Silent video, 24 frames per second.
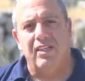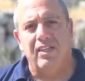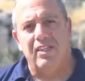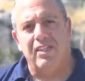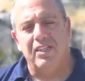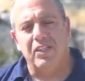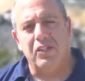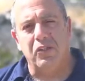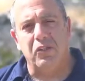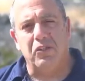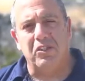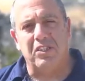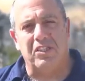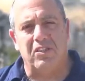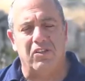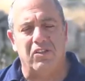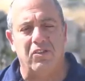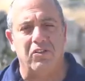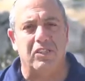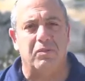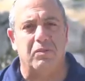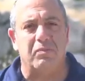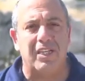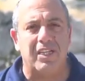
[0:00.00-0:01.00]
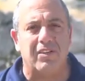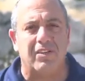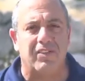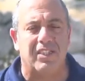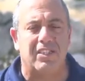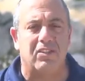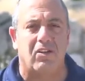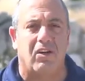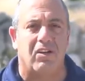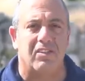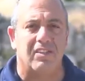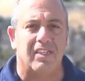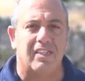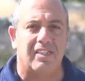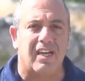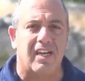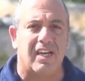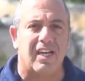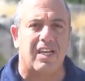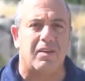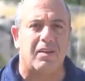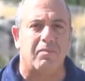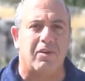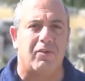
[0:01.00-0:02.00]
use those mikvahs all the
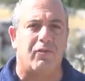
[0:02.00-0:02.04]
time